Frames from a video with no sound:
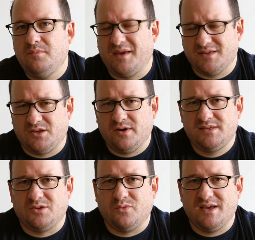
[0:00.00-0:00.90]
because there
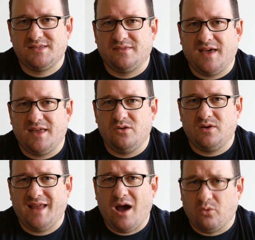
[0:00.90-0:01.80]
is the risk that you
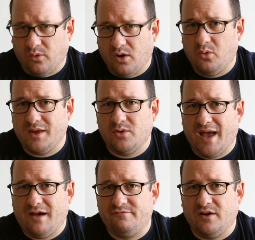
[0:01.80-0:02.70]
could outgrow what you
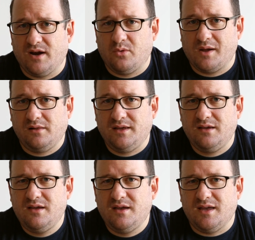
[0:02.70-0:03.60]
have very quickly,